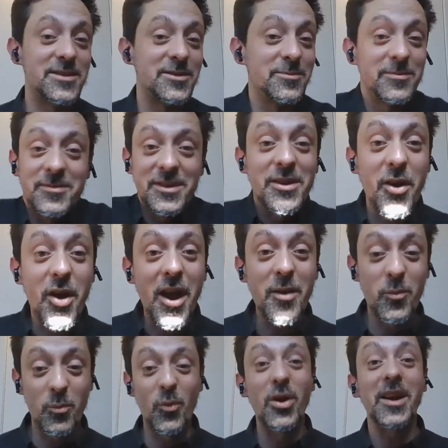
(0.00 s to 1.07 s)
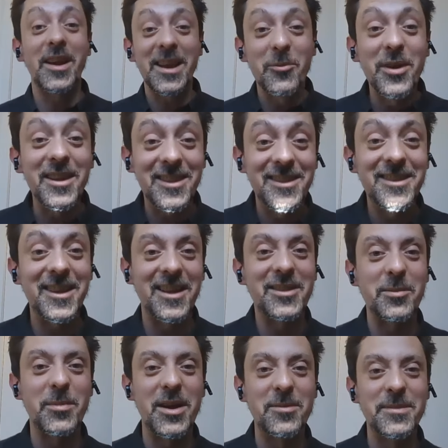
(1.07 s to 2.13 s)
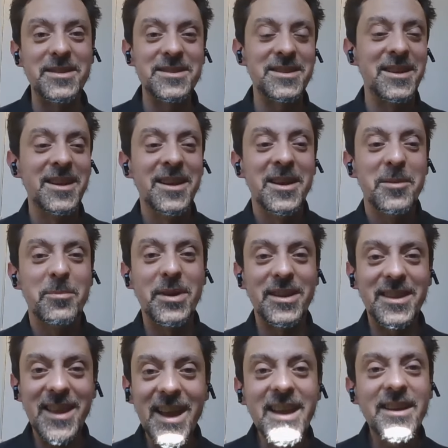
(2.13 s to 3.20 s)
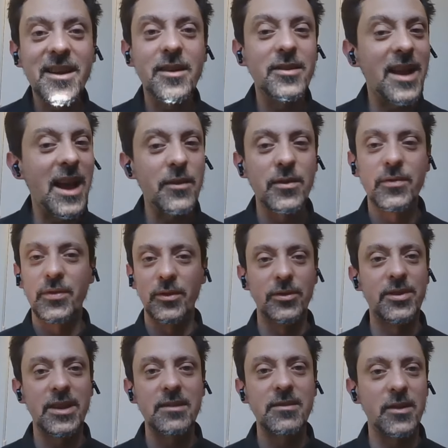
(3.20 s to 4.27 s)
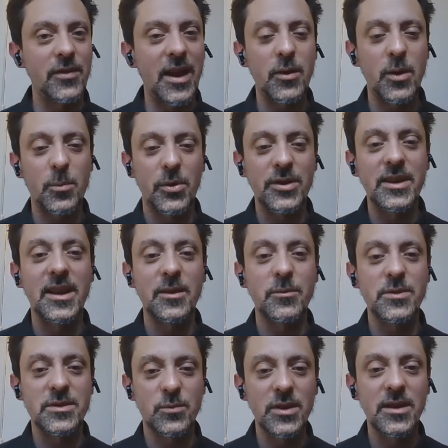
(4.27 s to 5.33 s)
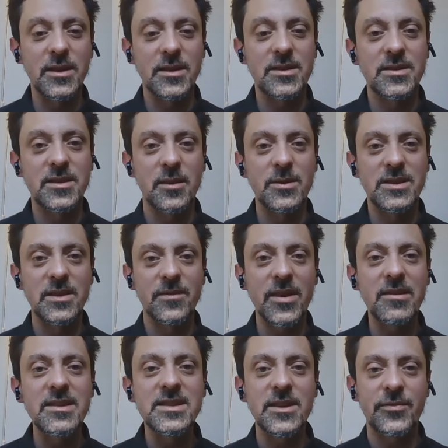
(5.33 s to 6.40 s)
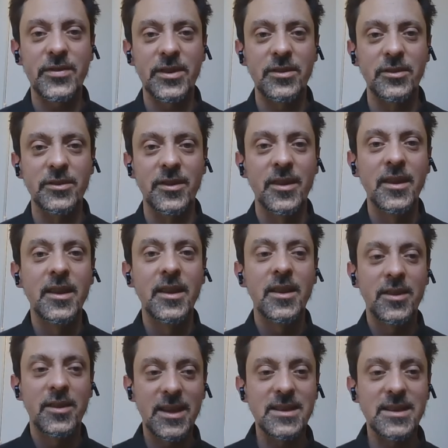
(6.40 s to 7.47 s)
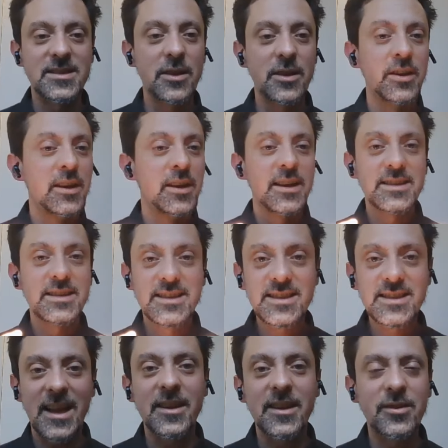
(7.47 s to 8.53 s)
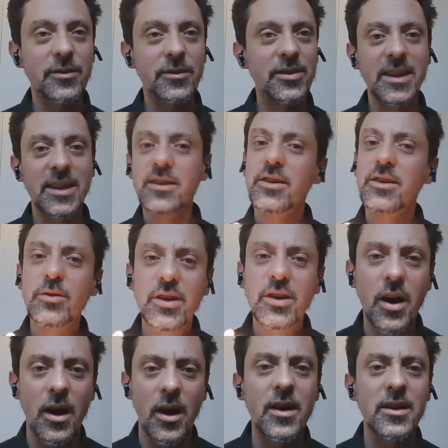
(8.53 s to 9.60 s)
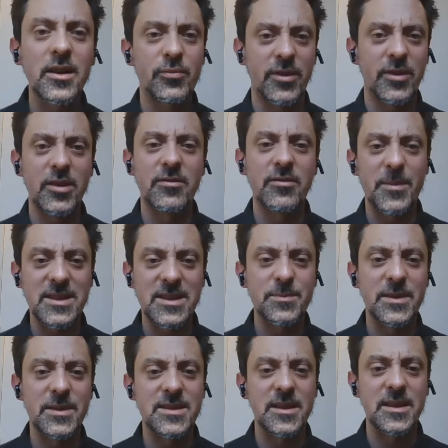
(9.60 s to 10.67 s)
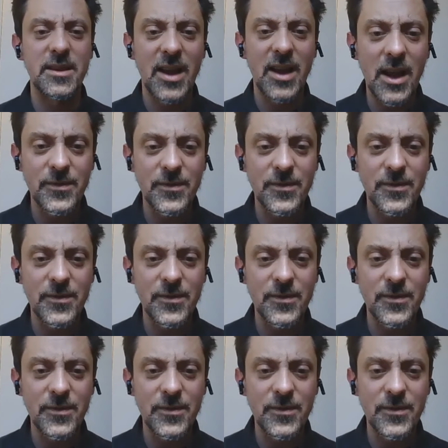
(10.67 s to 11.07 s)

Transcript: who I'm working with at the moment, but they don't have a full theory of how our body language works. So it's a very difficult thing. So it's exactly the sort of thing that you can't program explicitly. You have